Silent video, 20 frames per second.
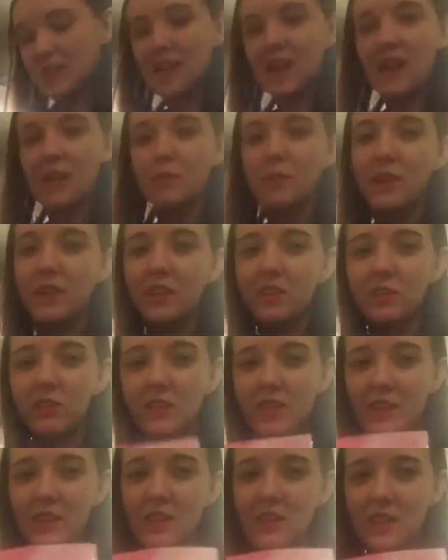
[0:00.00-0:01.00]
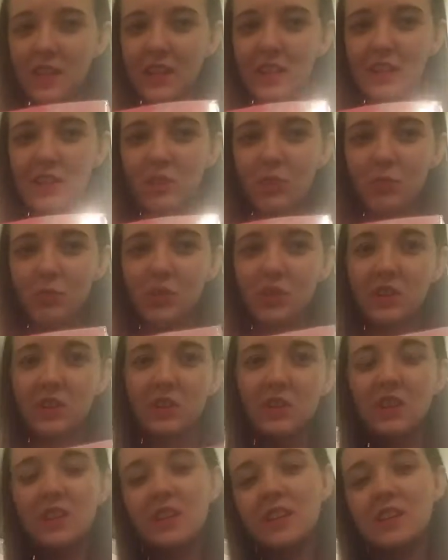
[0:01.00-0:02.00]
then I have my little handy dandy
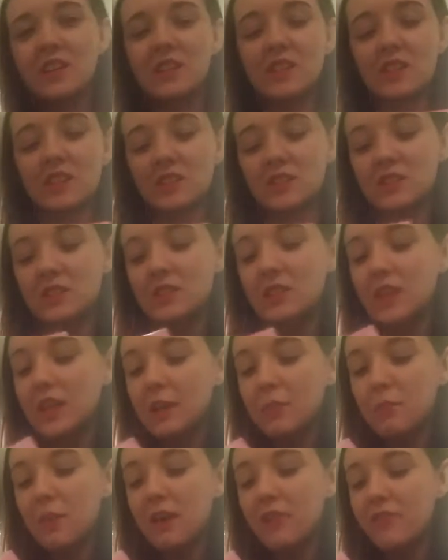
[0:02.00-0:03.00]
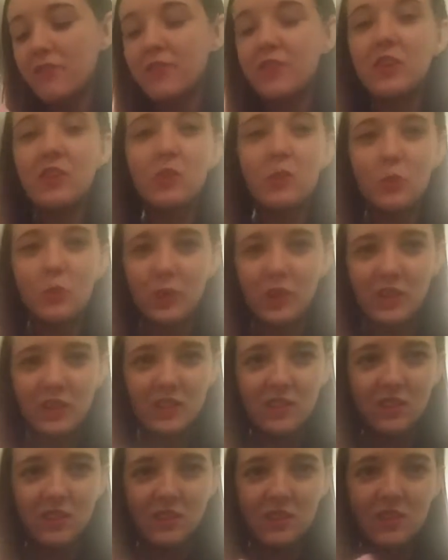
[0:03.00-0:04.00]
notebook. This is like my 5th
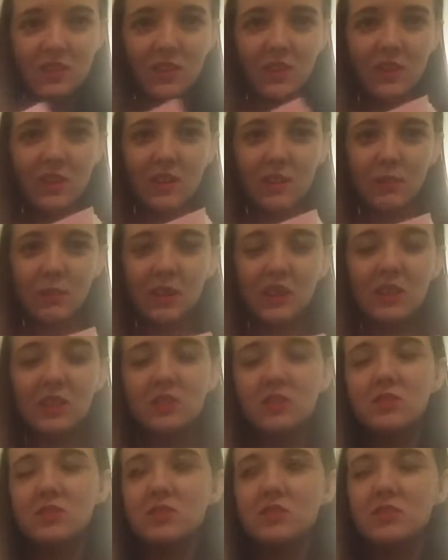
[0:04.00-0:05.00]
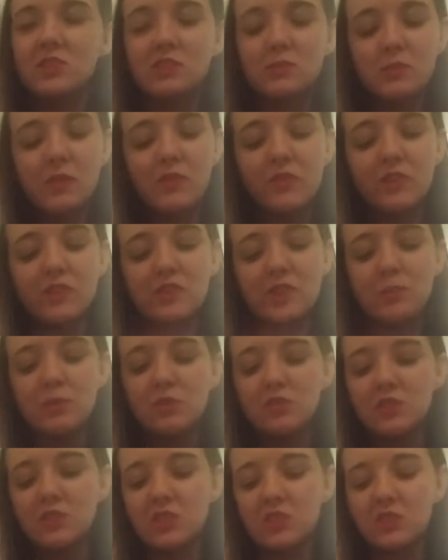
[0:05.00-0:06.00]
one. This is my first
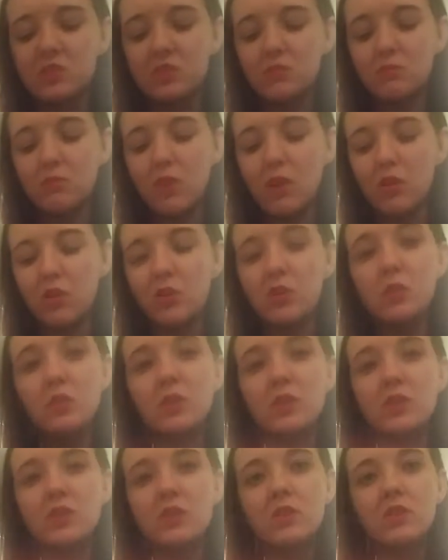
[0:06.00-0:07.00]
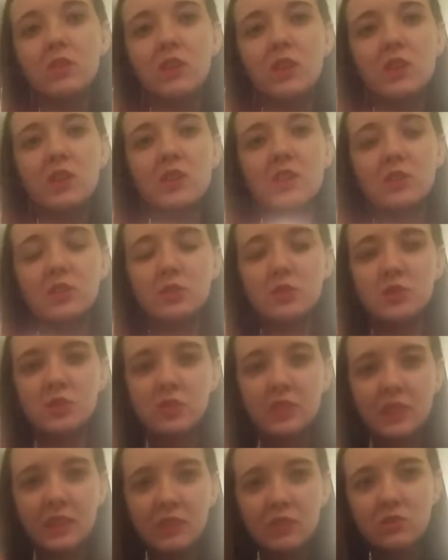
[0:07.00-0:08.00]
time using a smaller one though.
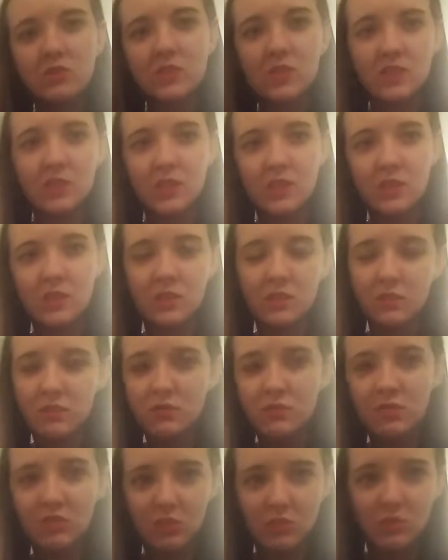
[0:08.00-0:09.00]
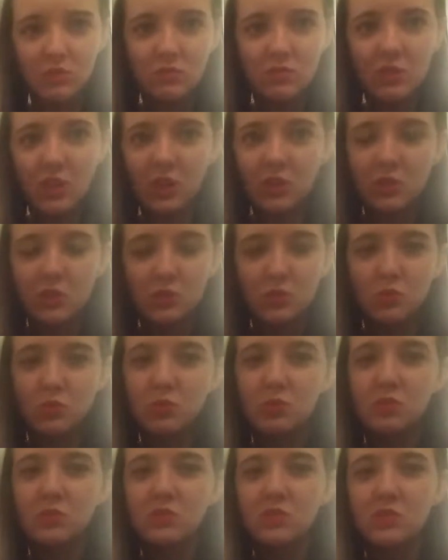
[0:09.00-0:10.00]
Usually I use like the, college
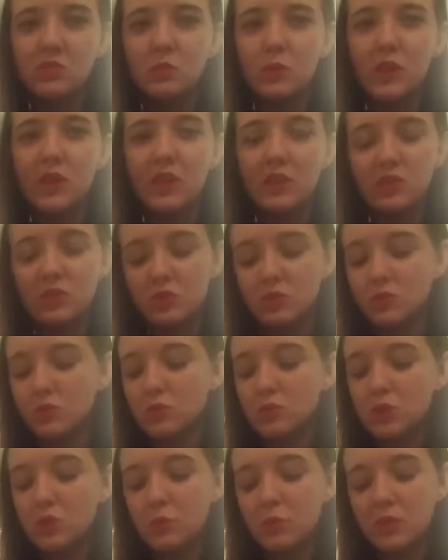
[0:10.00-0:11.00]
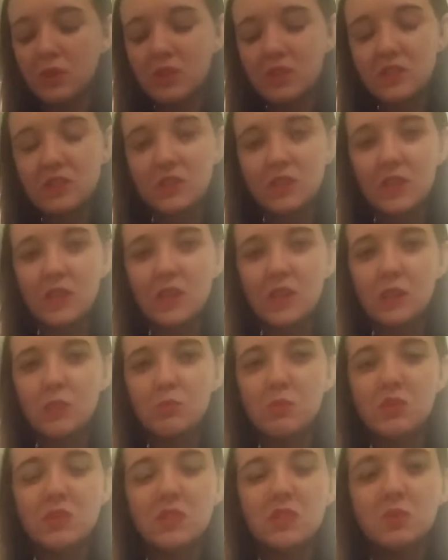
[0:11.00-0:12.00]
ruled, just regular school notebooks.
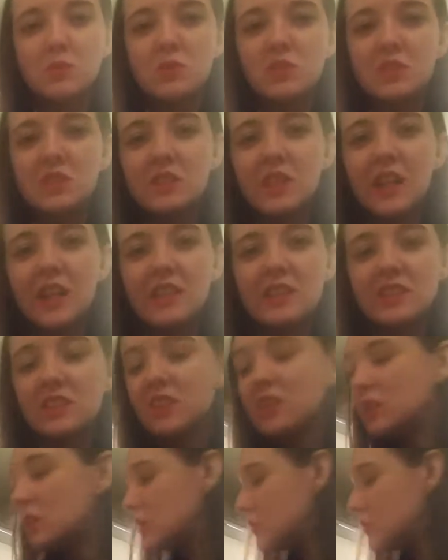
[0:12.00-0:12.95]
But this one's nice and